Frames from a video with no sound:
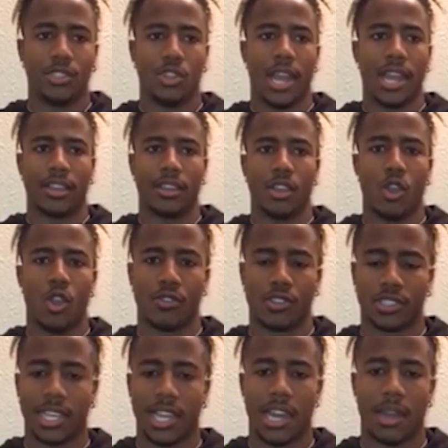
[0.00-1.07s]
you know, I can go over
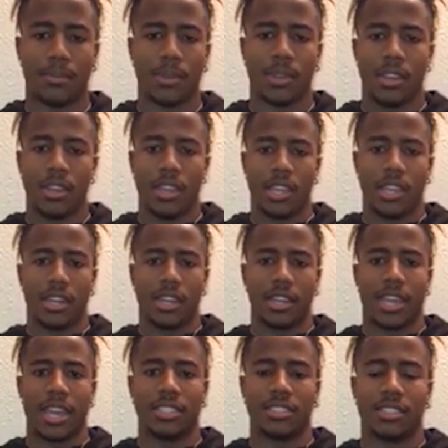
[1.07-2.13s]
top and uh,
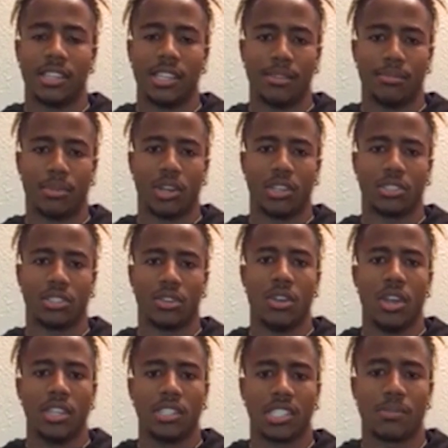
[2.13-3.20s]
catch the deep ball. So
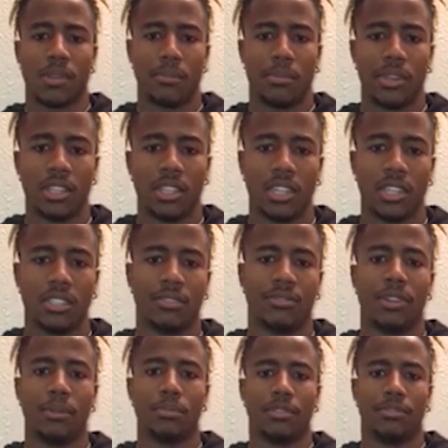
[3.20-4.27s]
just my ability to
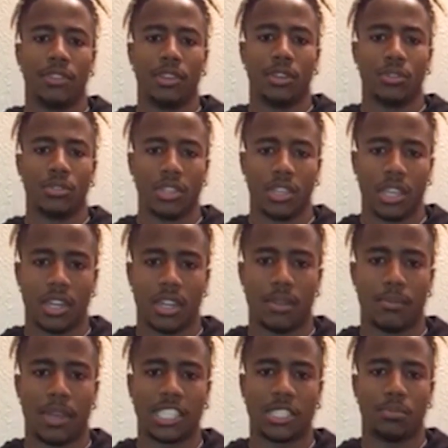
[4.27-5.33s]
flip the field and uh,
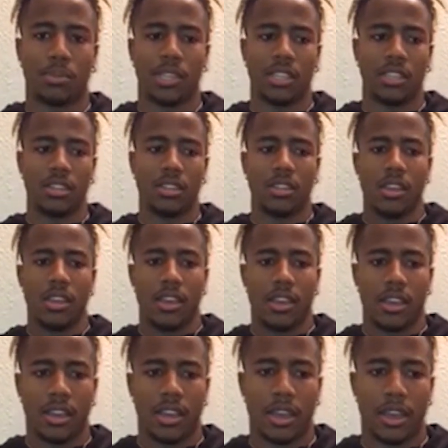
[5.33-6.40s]
my speed,
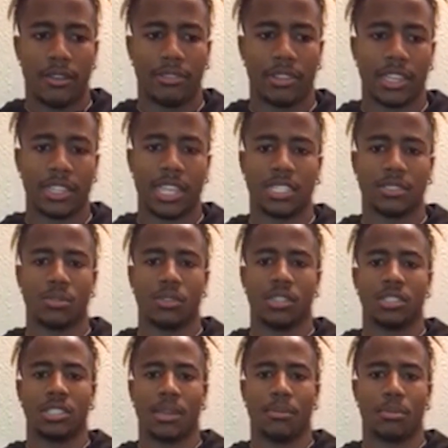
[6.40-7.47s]
uh, I feel like that's what
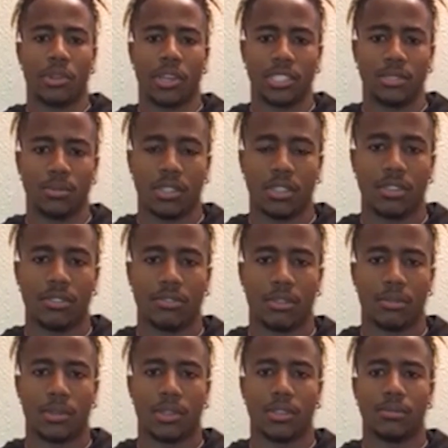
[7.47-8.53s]
separates me
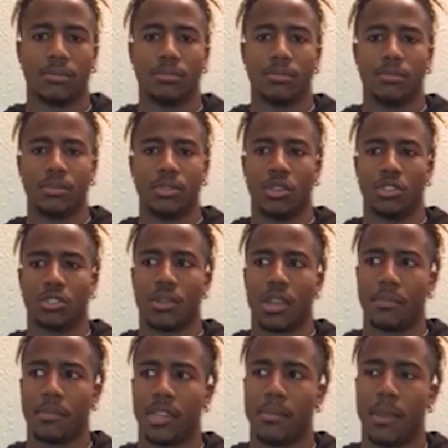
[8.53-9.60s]
from uh, those
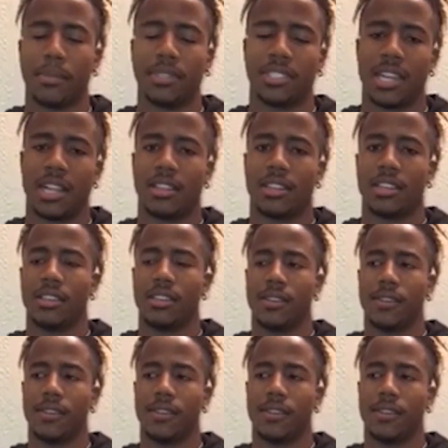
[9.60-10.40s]
around me and my mentality.